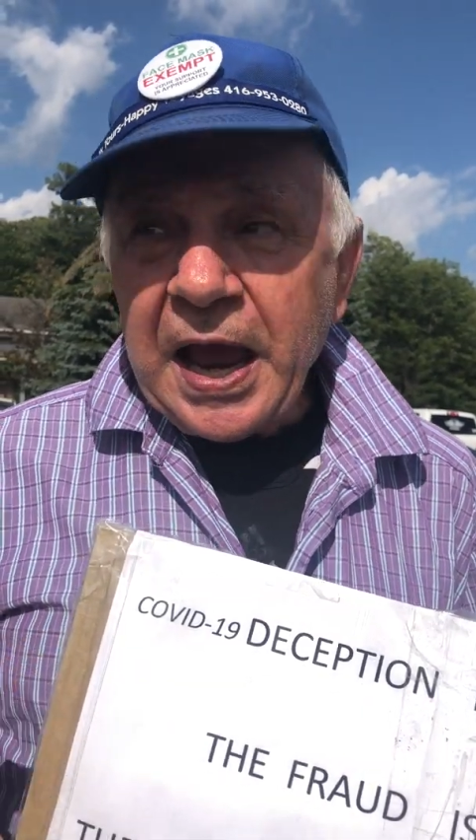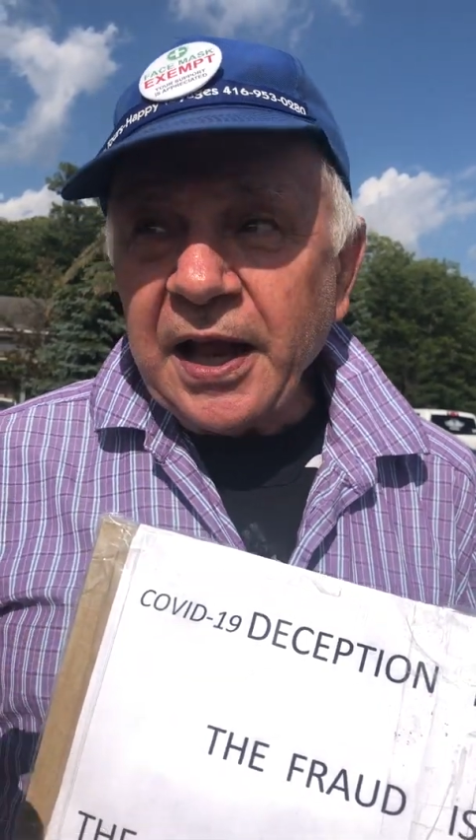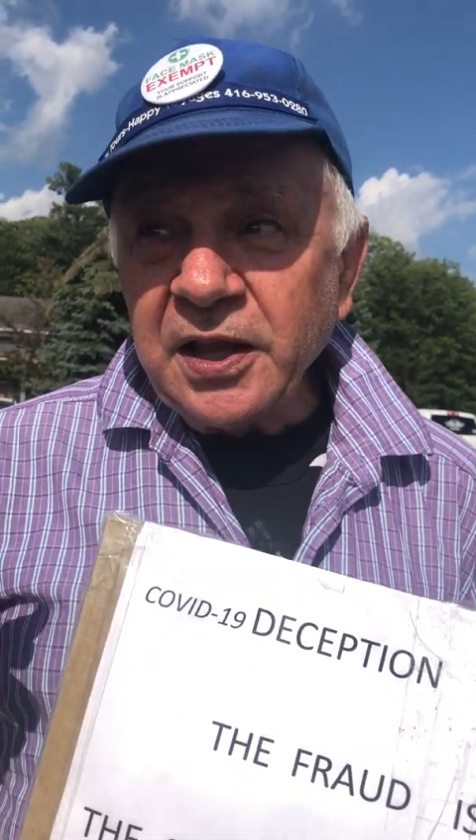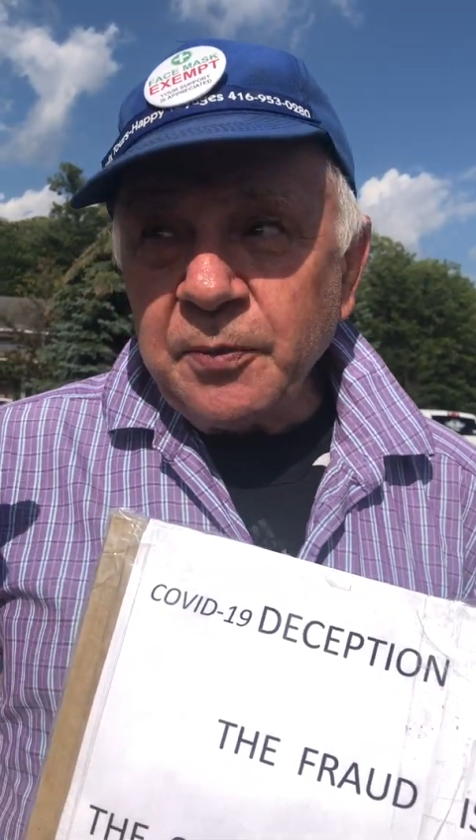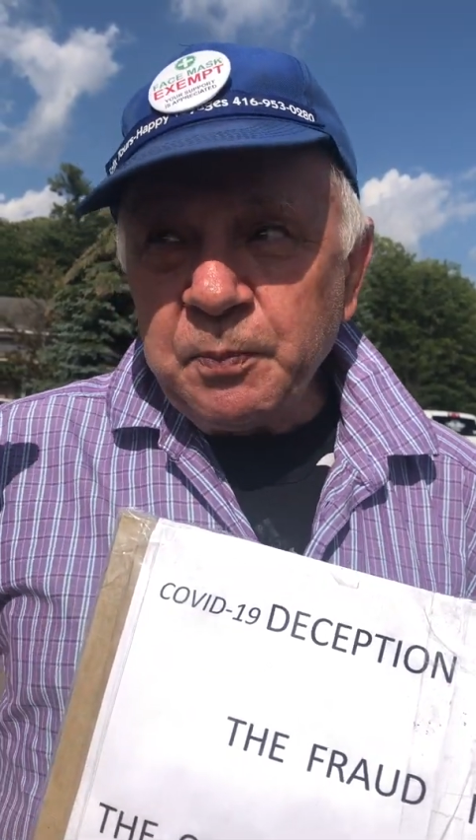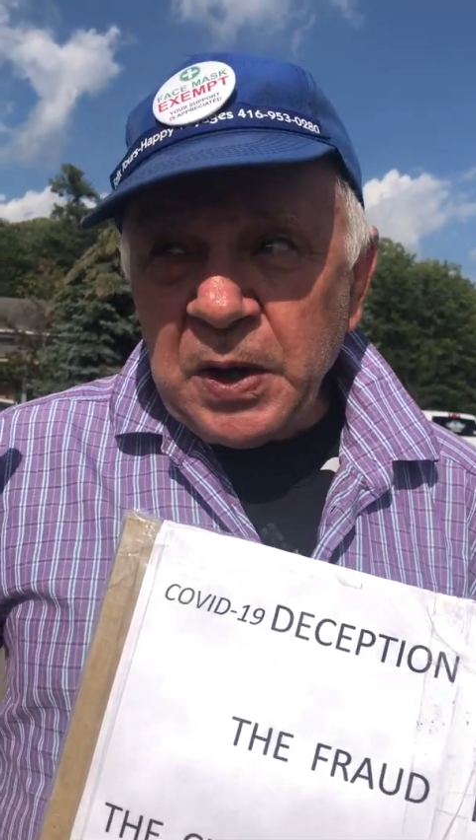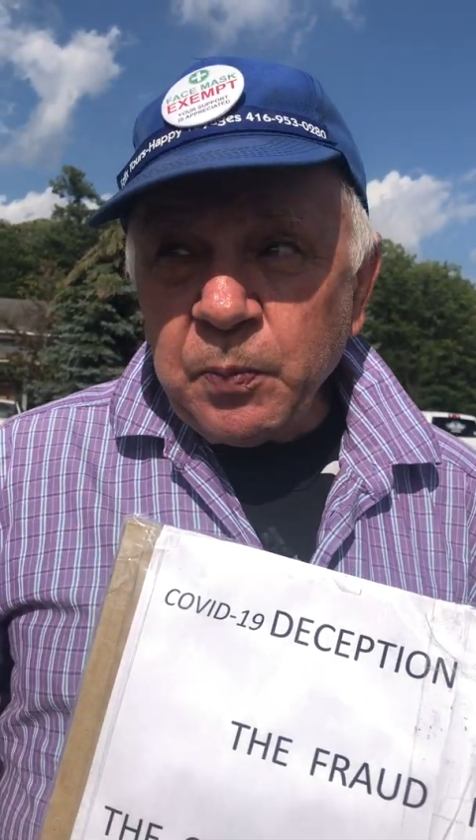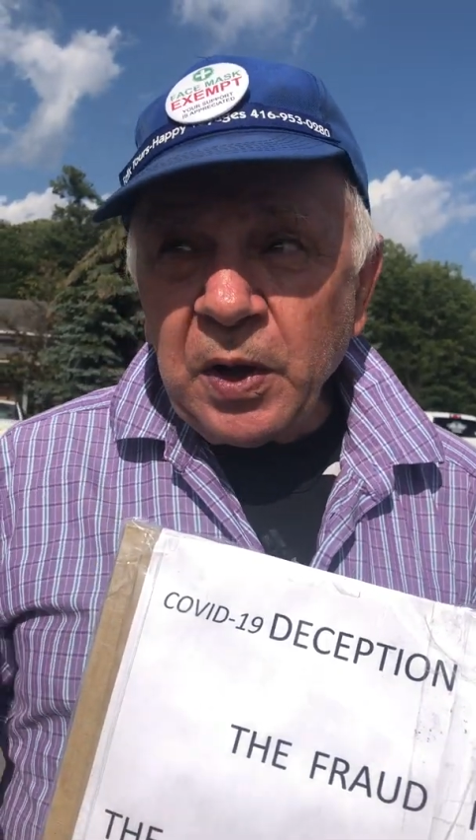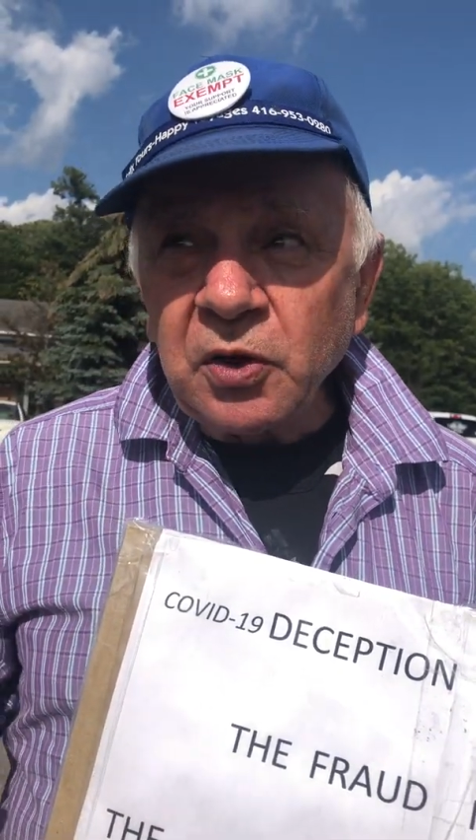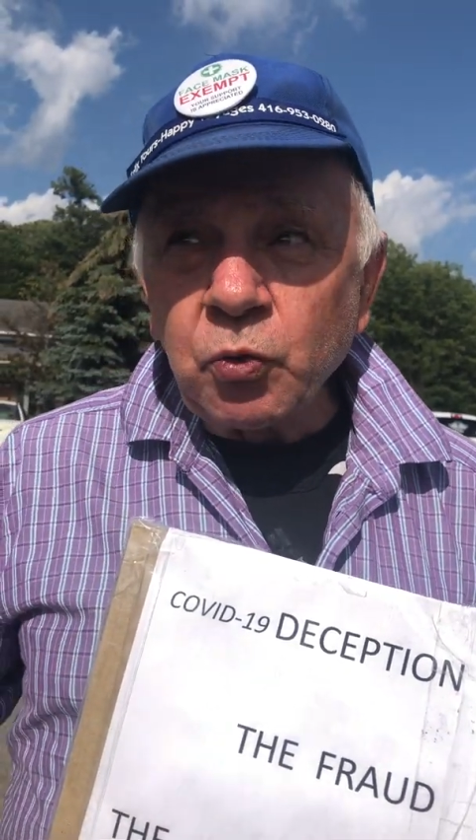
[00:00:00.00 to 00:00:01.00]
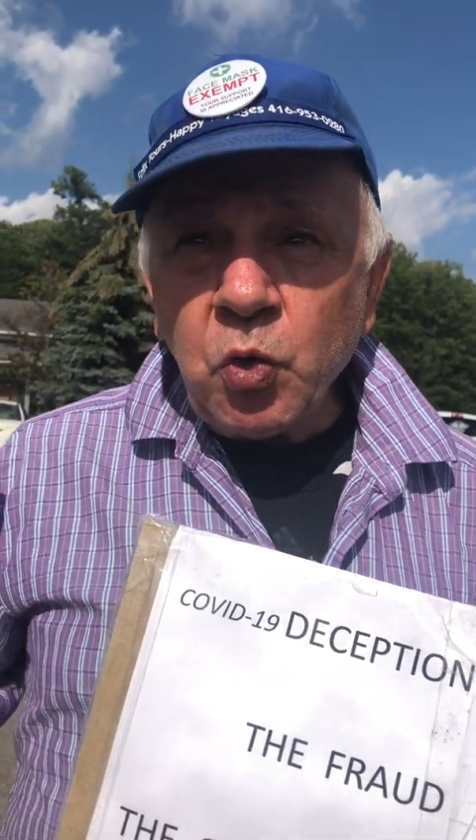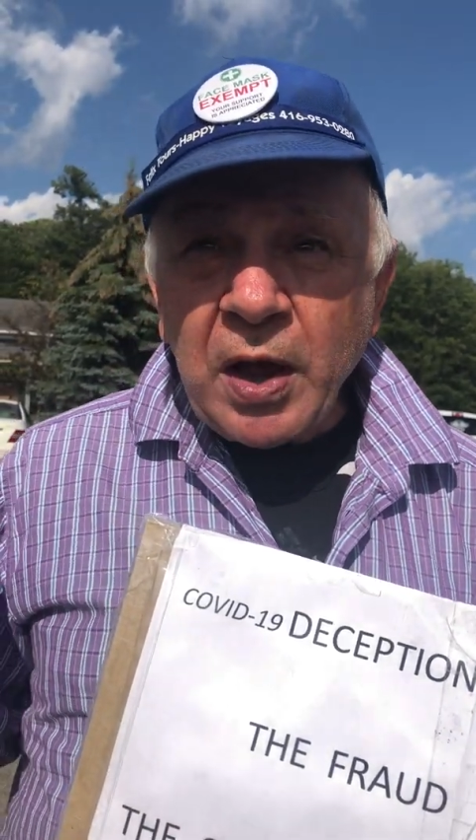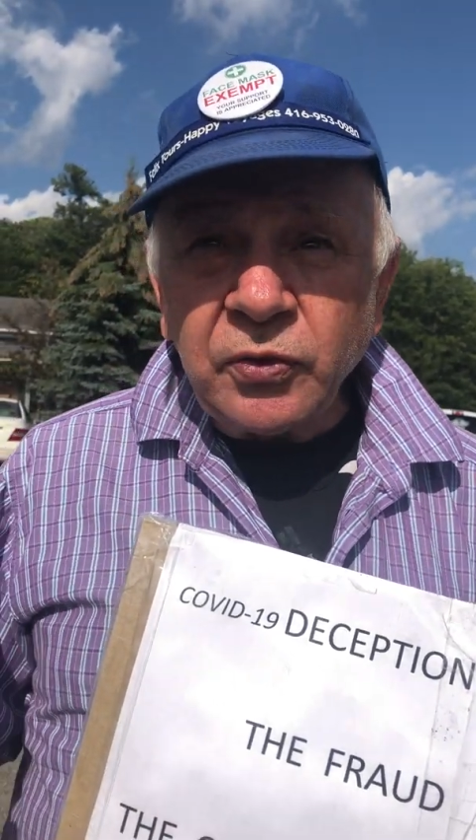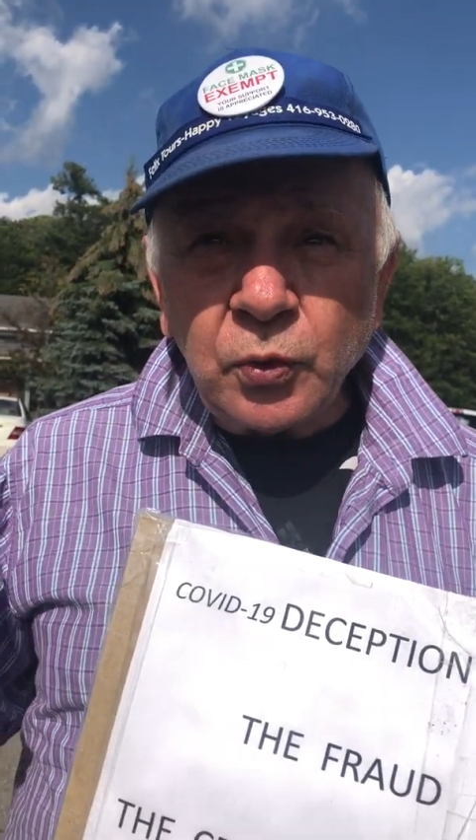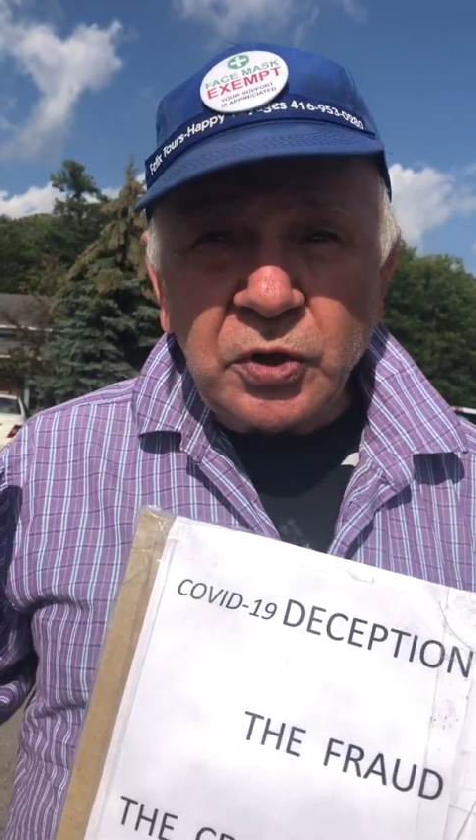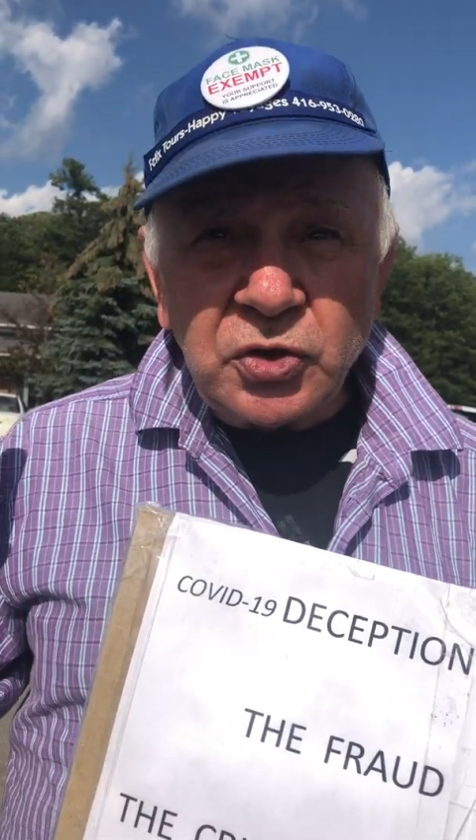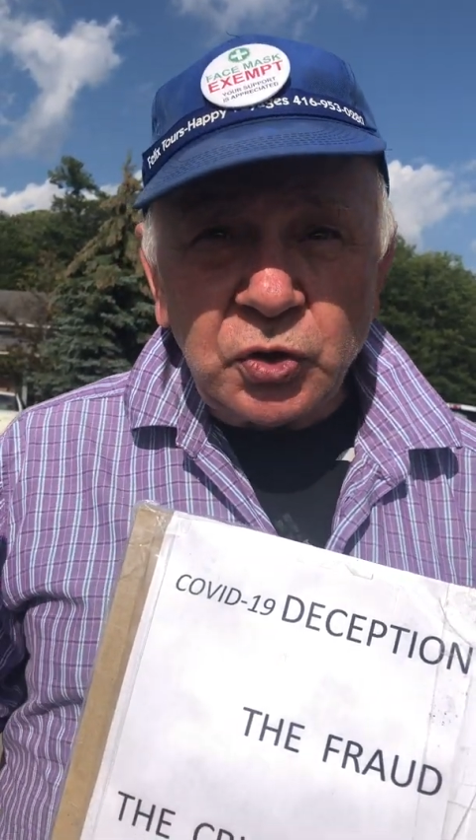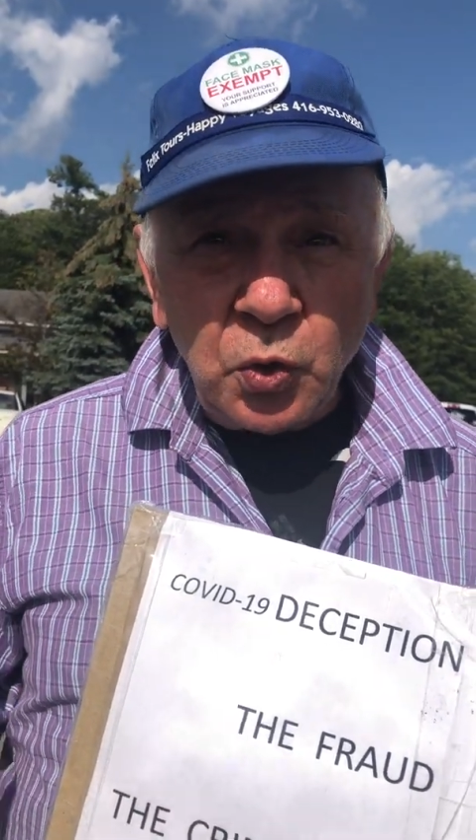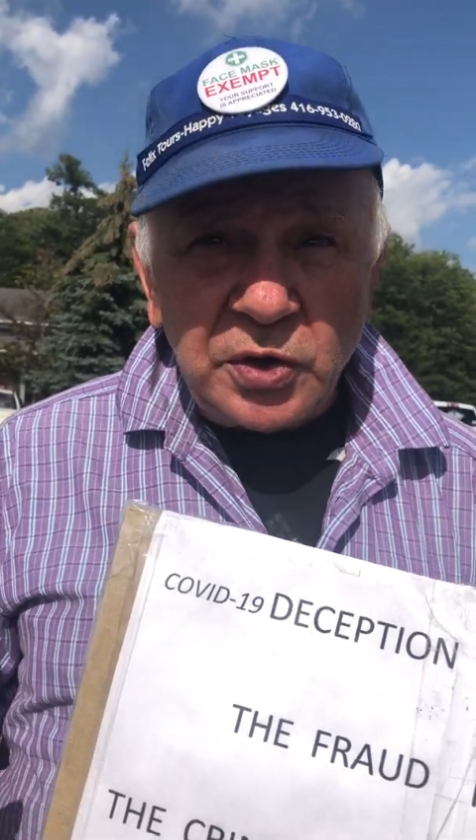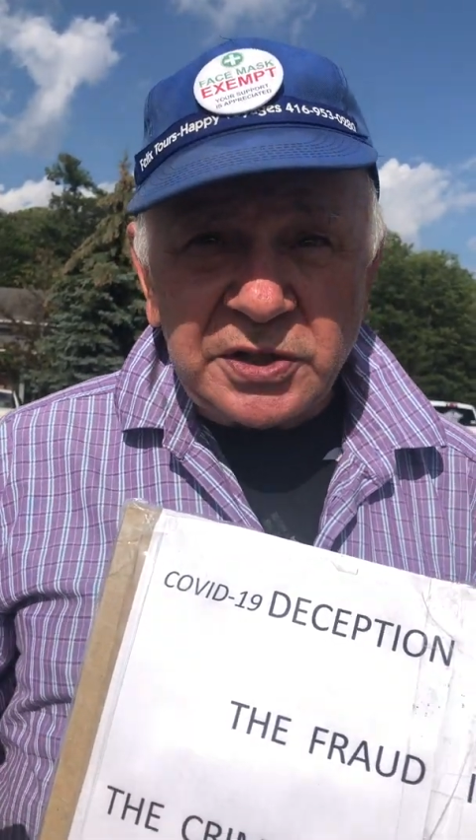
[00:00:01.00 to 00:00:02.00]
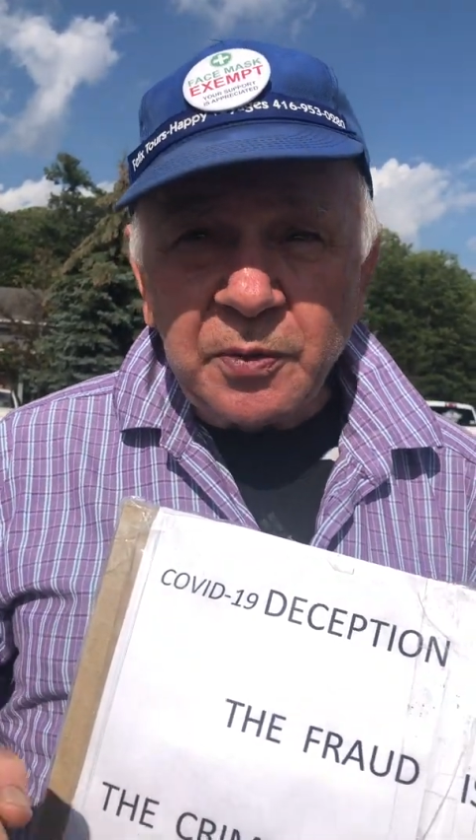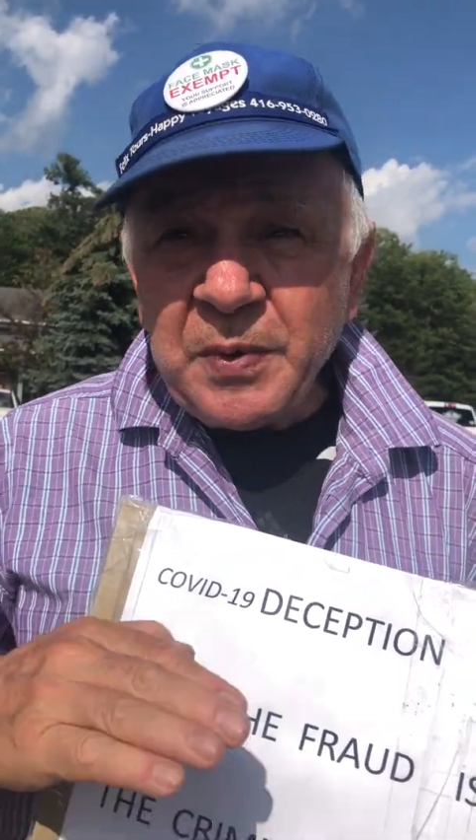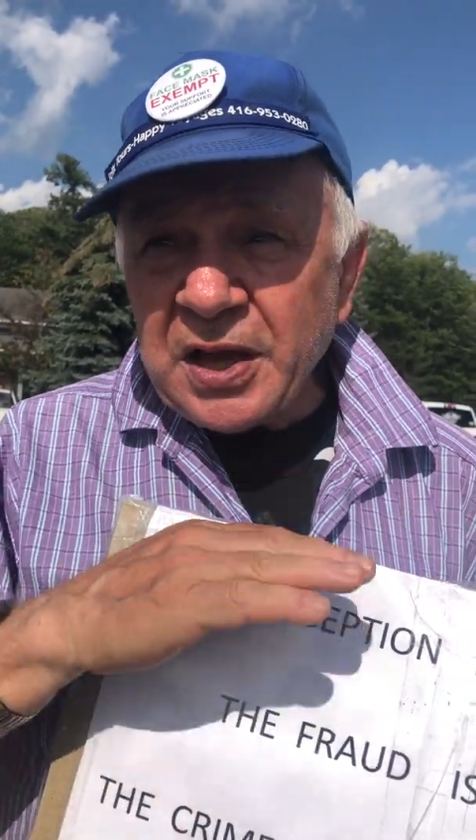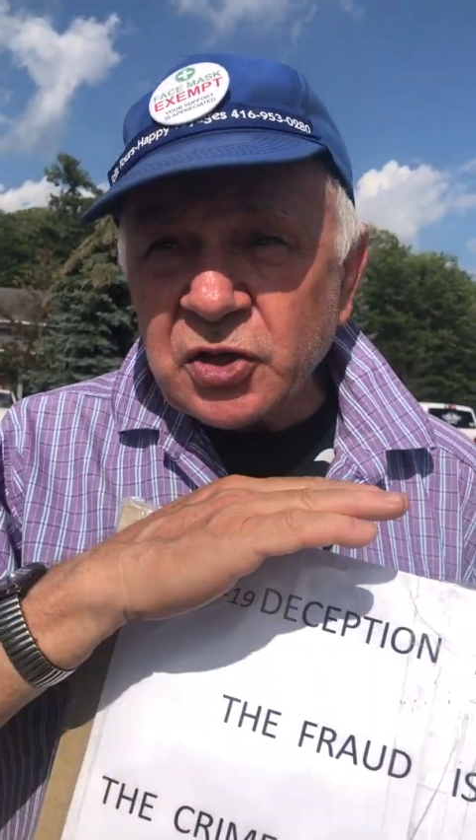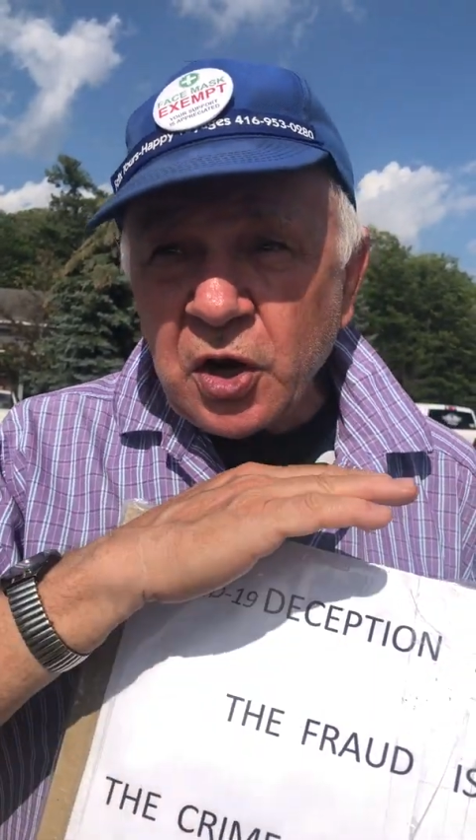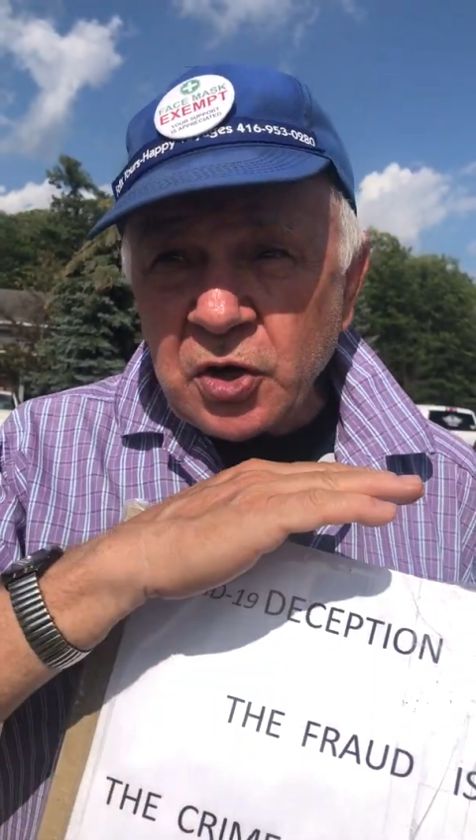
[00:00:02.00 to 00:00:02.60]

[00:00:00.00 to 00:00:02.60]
And the people run through the stores and make